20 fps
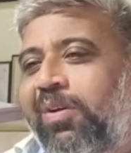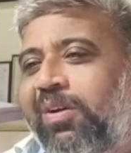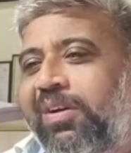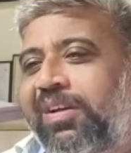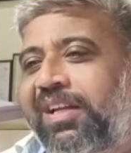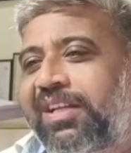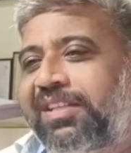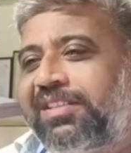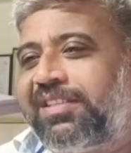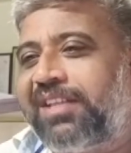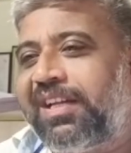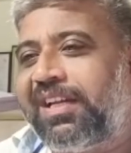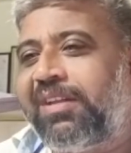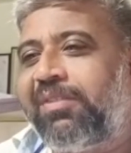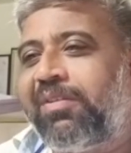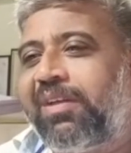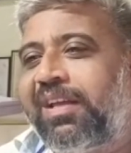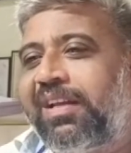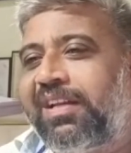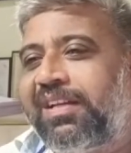contest
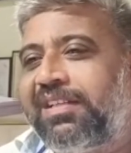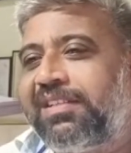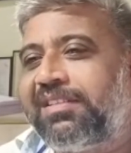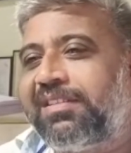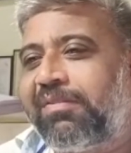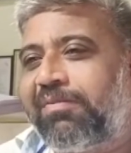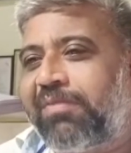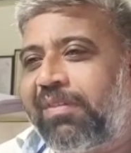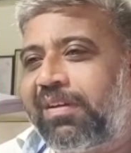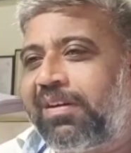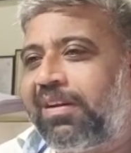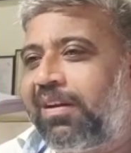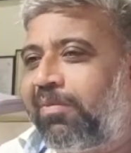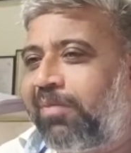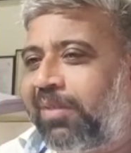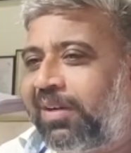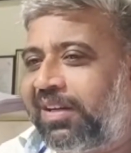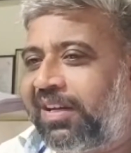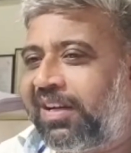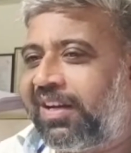anywhere. It is a
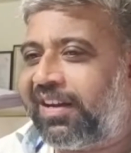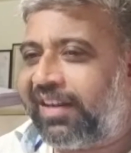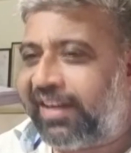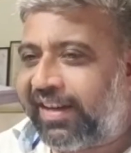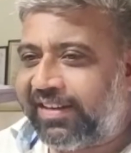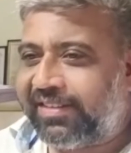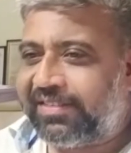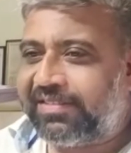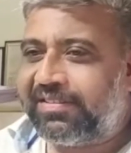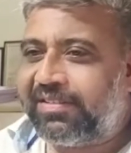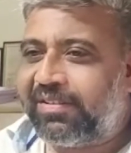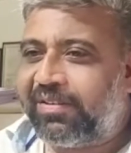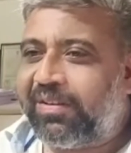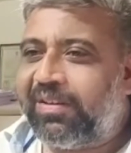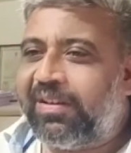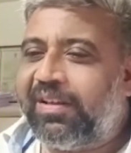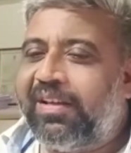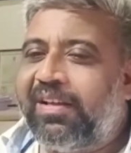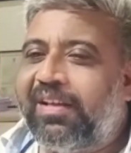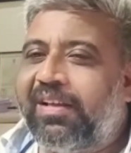fundamental rights.
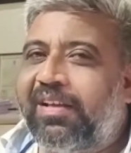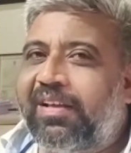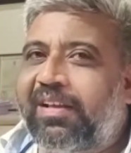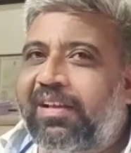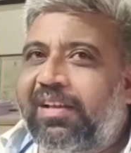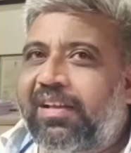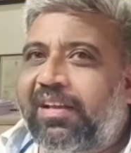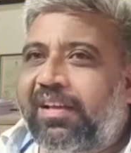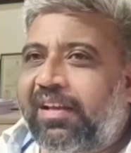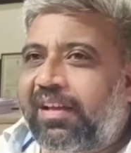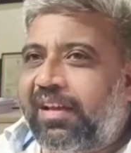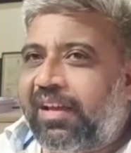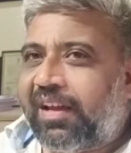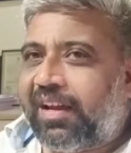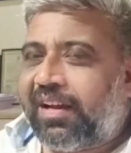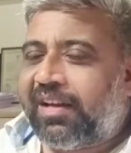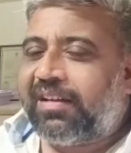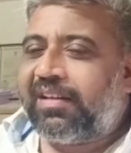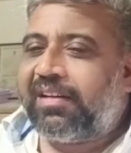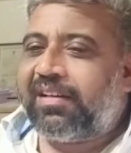
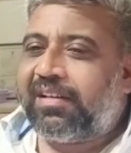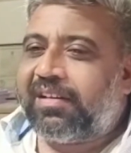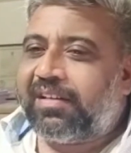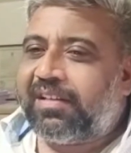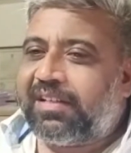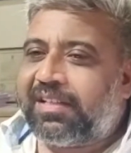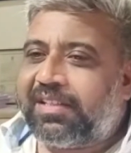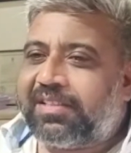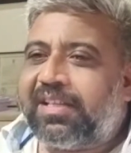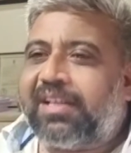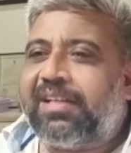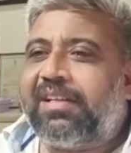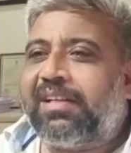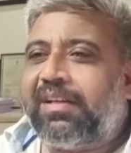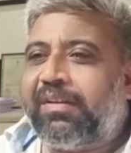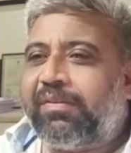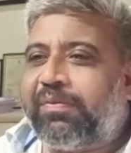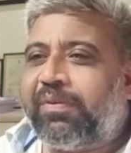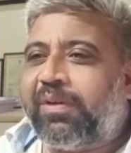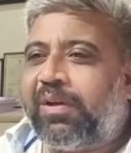And
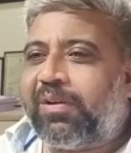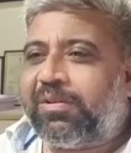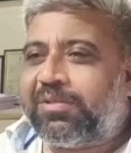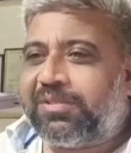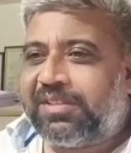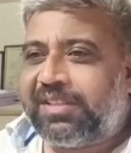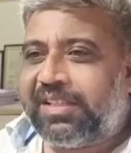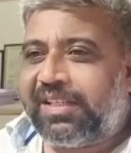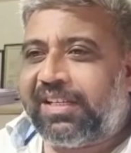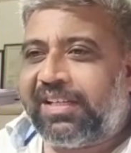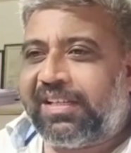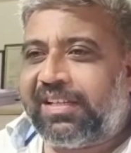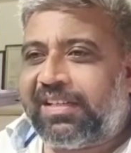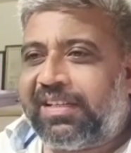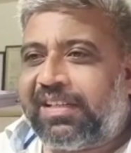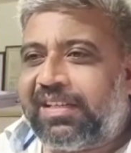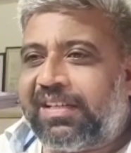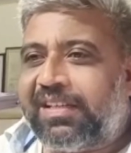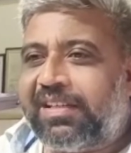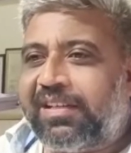recently, if you have seen
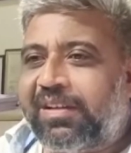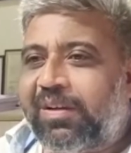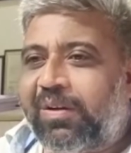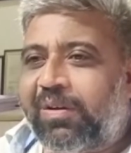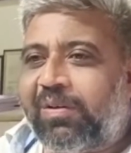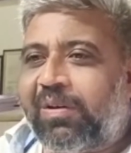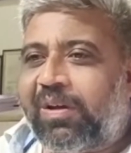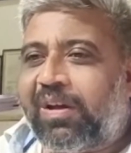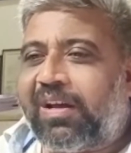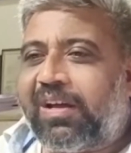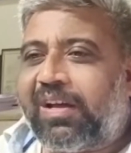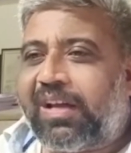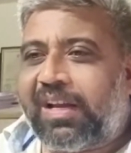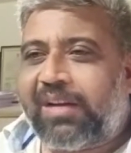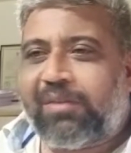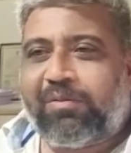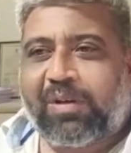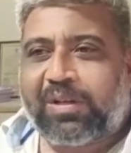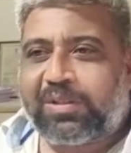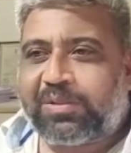in Goa
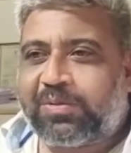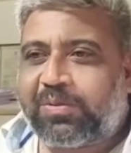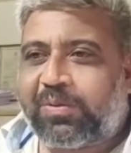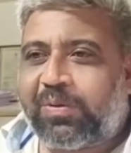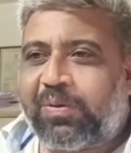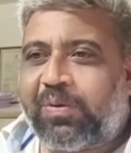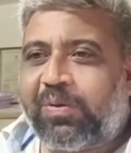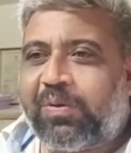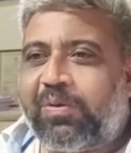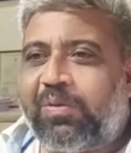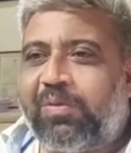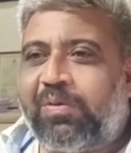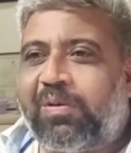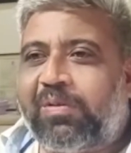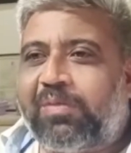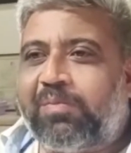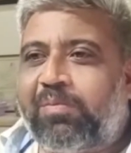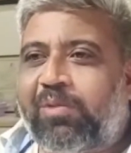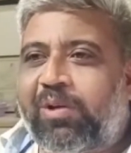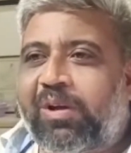and Vasco,
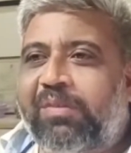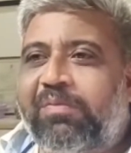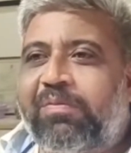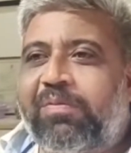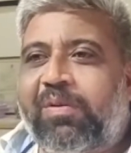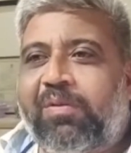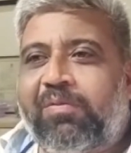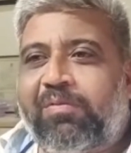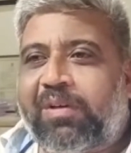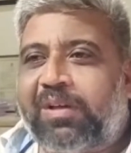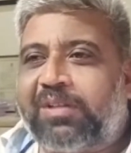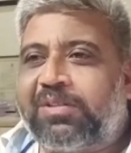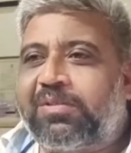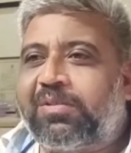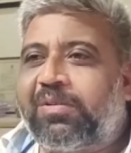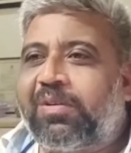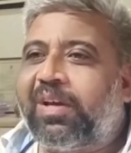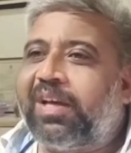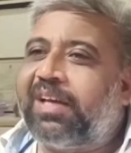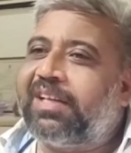one boy from
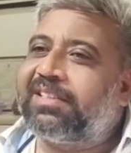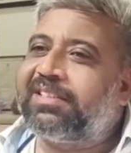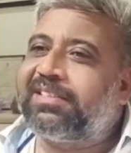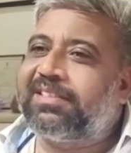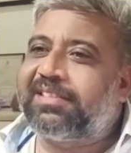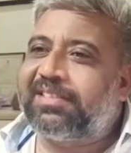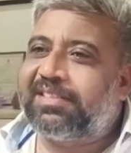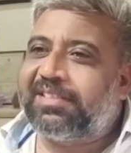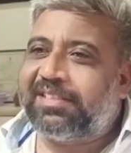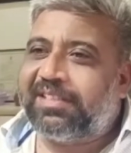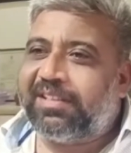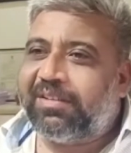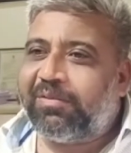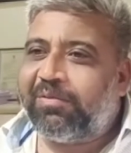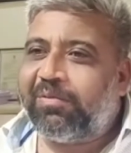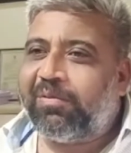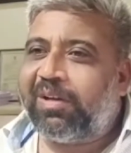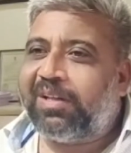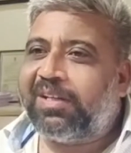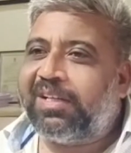Vasco has
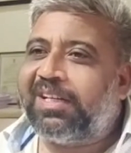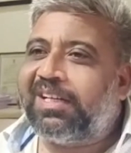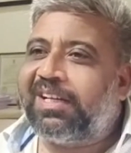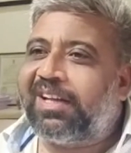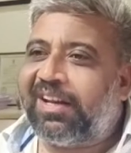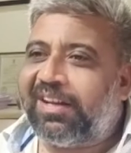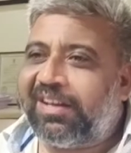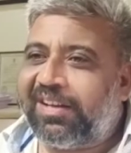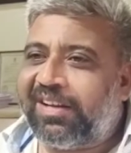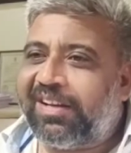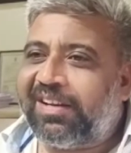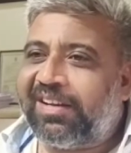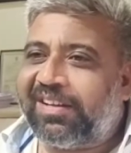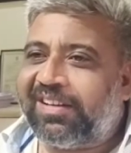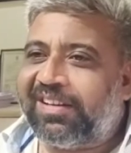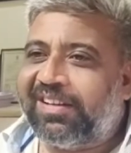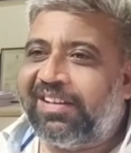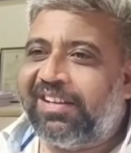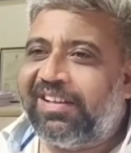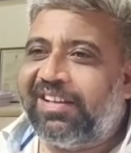won in London.
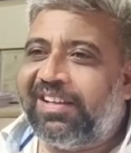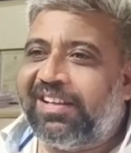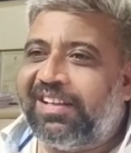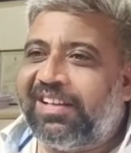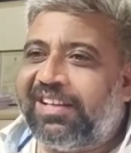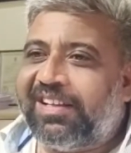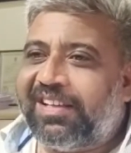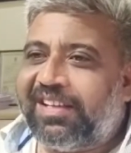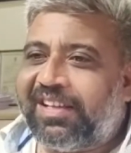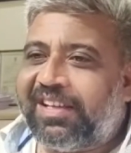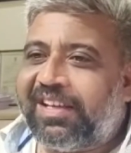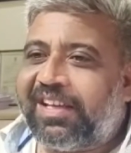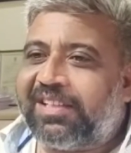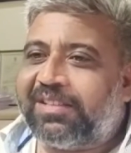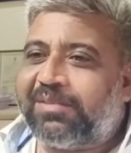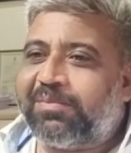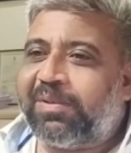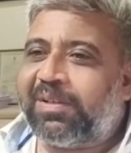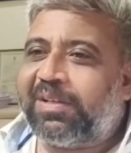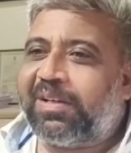He
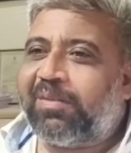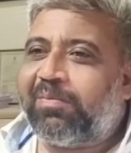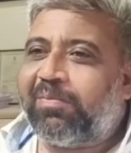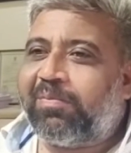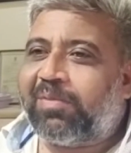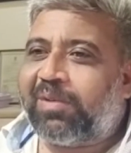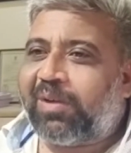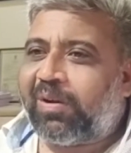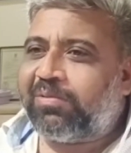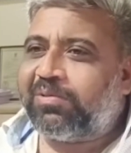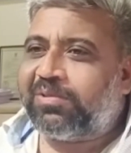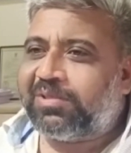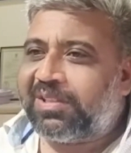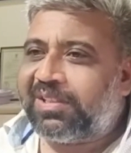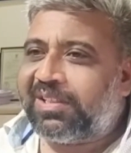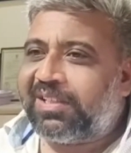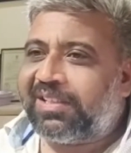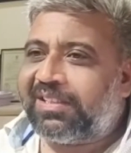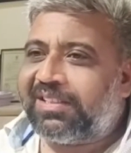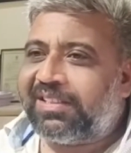has become
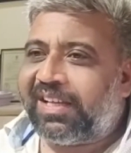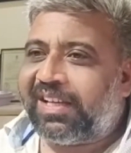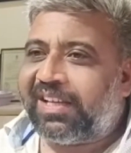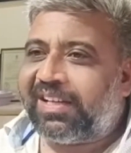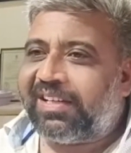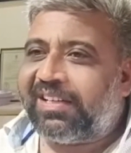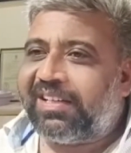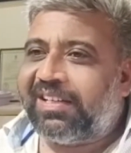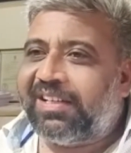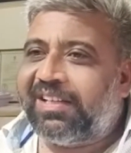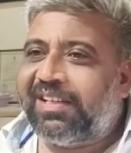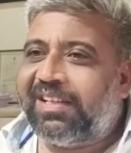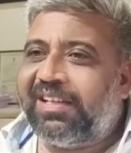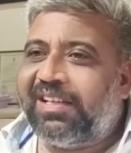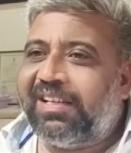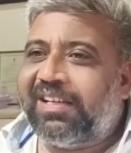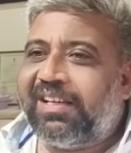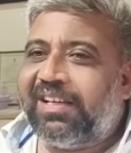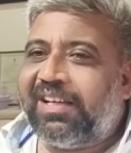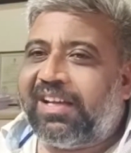councillor there.
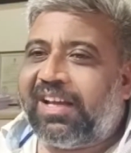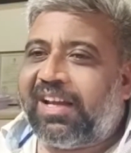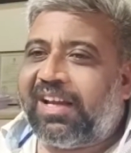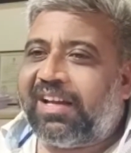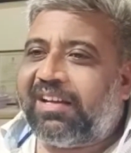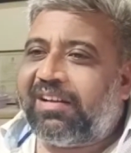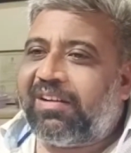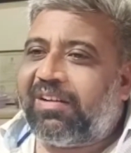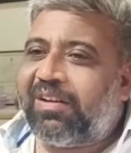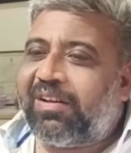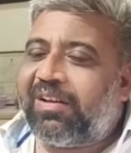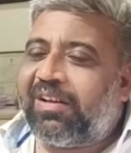And